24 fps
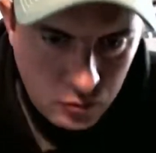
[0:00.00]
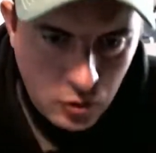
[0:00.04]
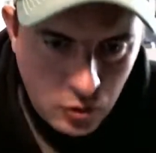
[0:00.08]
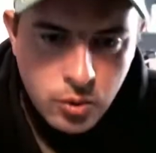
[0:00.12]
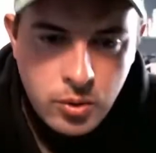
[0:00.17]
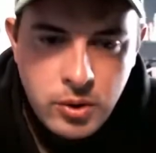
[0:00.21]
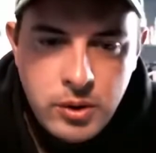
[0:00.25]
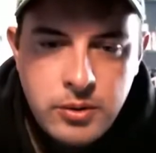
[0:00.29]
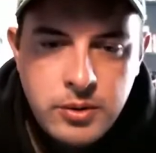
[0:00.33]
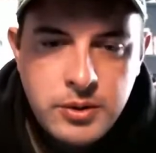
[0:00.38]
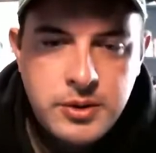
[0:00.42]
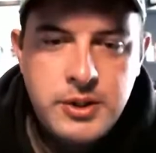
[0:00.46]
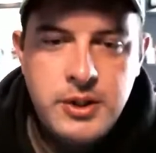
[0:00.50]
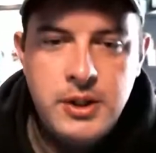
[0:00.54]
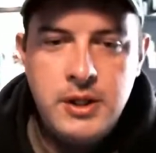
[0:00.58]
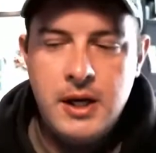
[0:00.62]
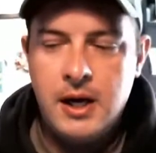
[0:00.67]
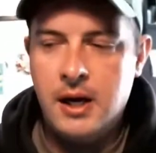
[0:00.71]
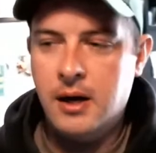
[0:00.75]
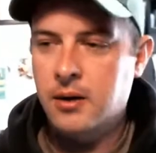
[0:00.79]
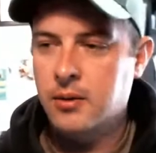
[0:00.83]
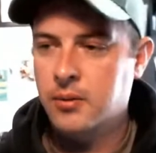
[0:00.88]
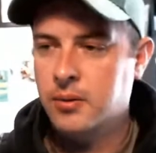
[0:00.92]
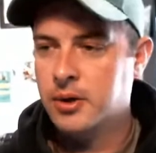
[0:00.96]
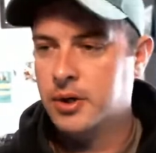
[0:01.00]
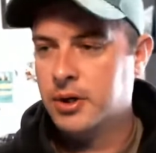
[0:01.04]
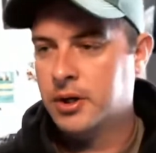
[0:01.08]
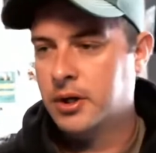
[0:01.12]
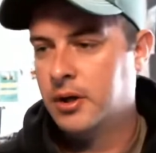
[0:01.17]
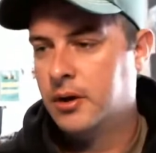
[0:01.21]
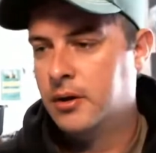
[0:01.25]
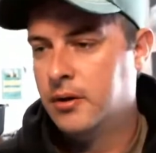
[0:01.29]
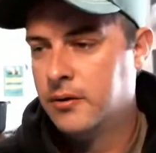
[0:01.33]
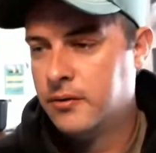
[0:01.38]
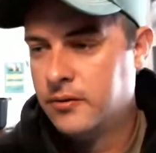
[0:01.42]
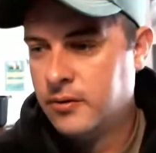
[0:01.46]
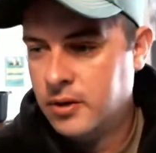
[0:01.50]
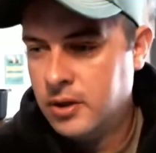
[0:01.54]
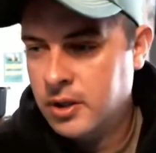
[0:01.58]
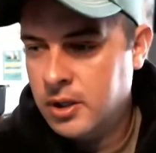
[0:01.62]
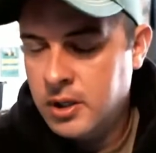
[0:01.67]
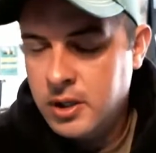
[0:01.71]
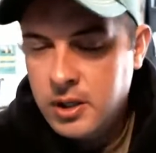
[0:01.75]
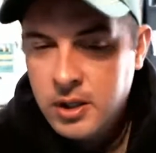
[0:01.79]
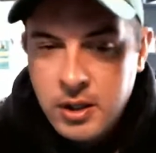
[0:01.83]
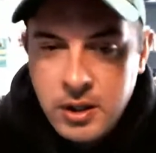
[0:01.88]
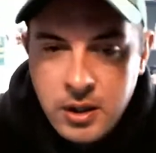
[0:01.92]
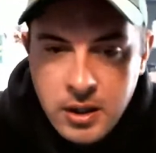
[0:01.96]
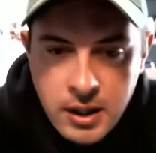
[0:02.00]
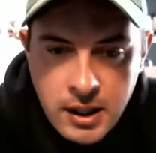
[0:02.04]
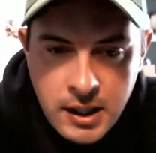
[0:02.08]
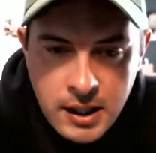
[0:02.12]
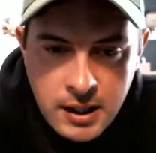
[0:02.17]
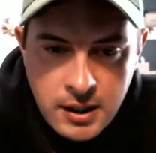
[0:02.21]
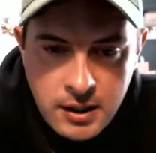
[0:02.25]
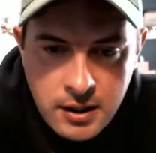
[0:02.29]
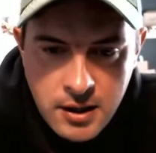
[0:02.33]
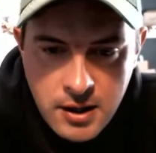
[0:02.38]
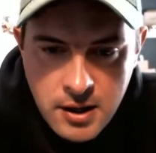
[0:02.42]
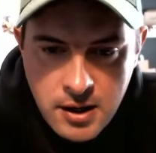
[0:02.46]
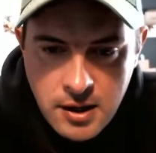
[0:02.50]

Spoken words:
We will see how work goes. And